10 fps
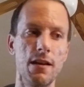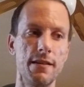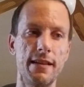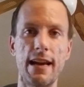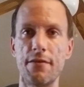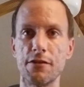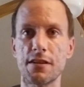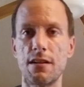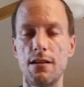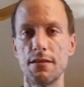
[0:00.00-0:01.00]
Yeah, there's
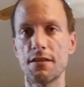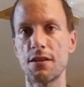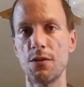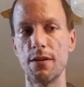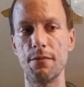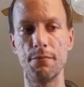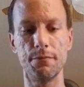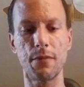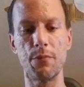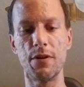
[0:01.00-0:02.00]
cons to it,
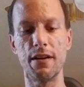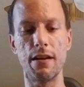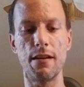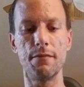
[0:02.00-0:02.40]
but